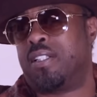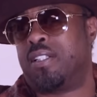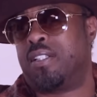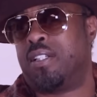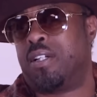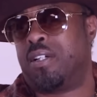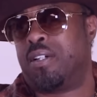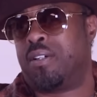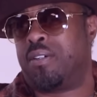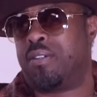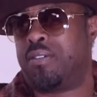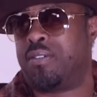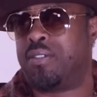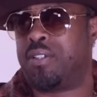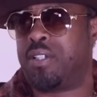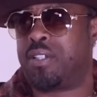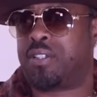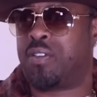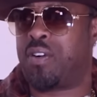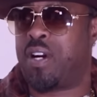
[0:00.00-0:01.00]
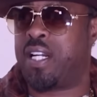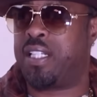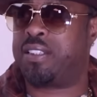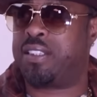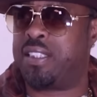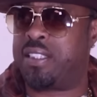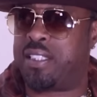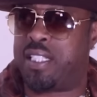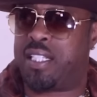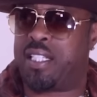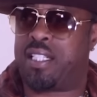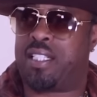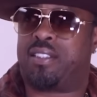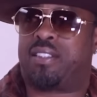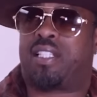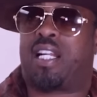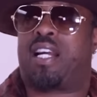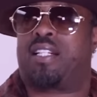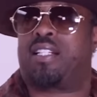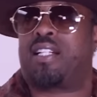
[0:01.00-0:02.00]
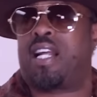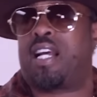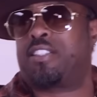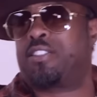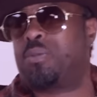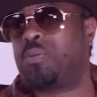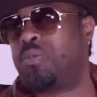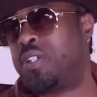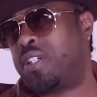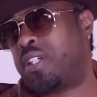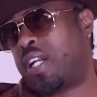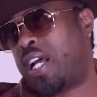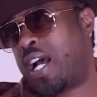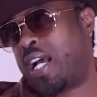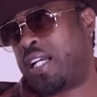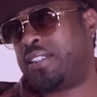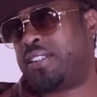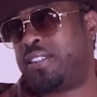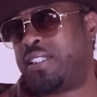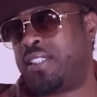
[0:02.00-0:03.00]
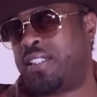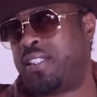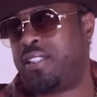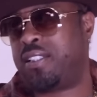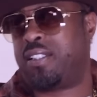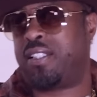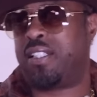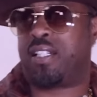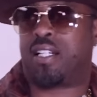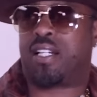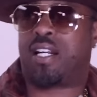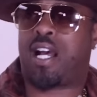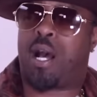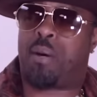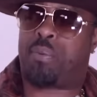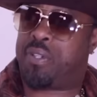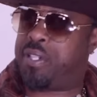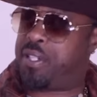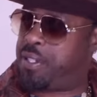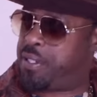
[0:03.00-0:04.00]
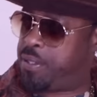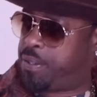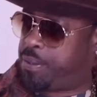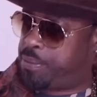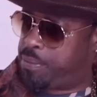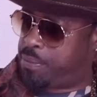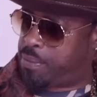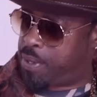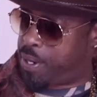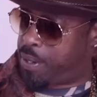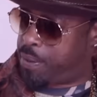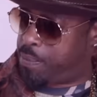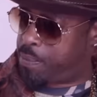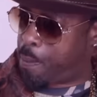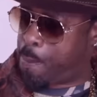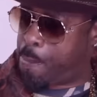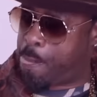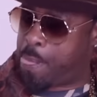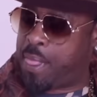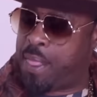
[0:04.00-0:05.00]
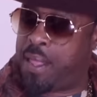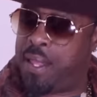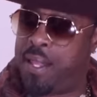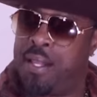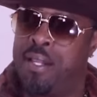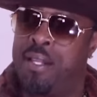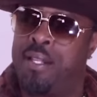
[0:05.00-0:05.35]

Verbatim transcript: the the crazy thing is like that's when Ice T did Cop Killer, right? Mm-hmm.